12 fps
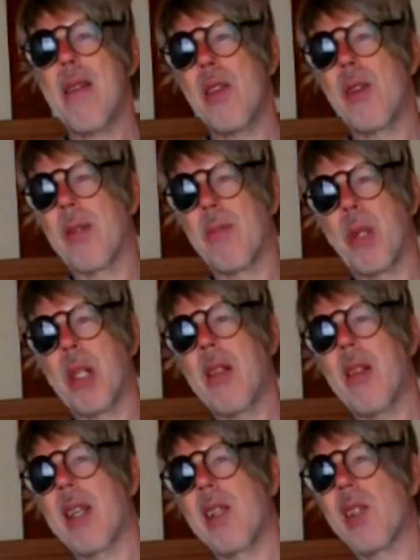You can bring
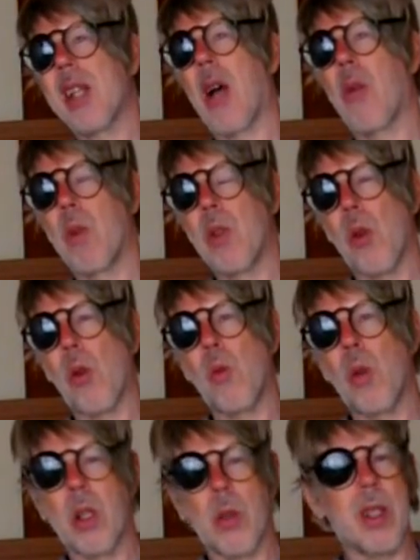things down which all
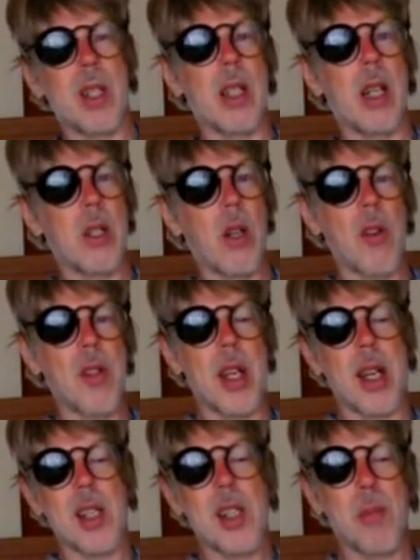work within their
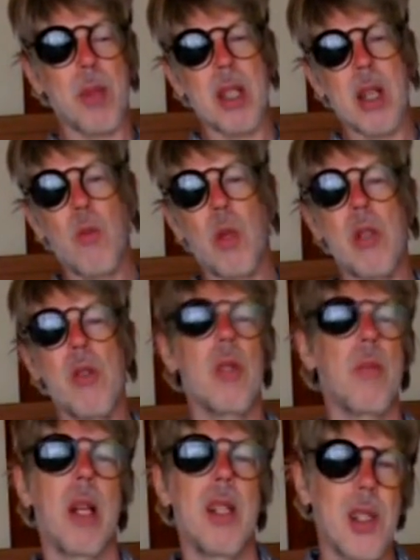context, but then when you
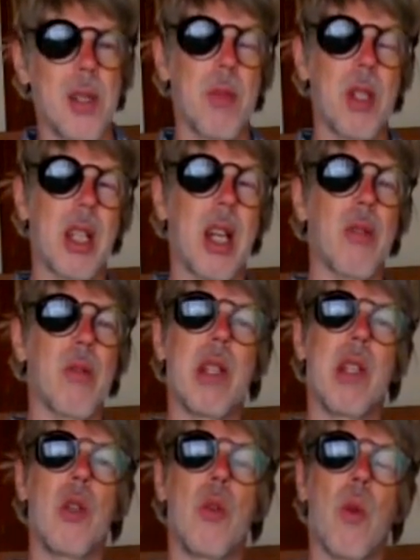splice them together
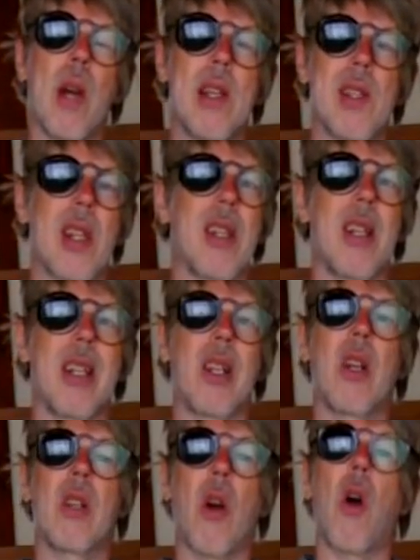in new ways and in
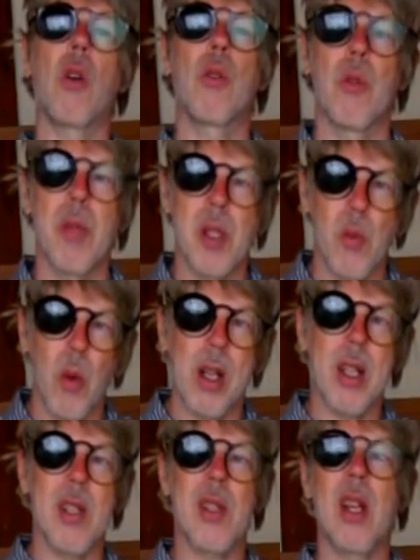congruous
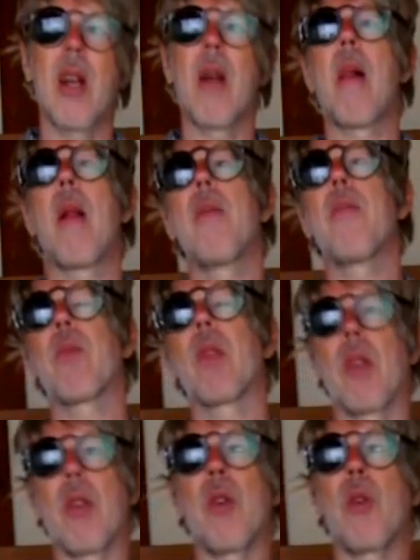ways,
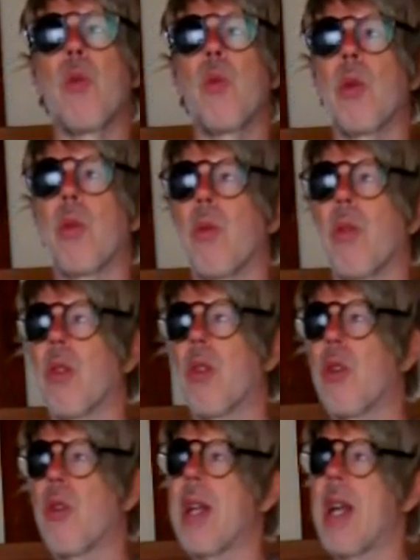you will
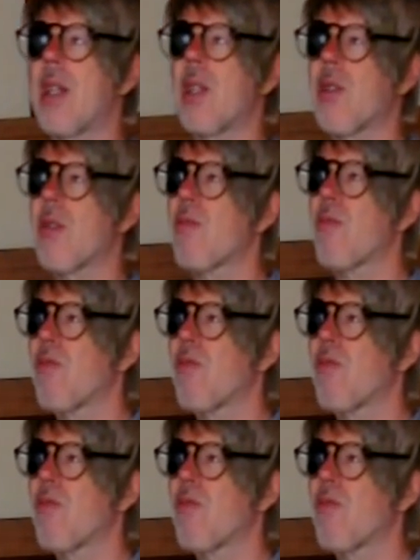create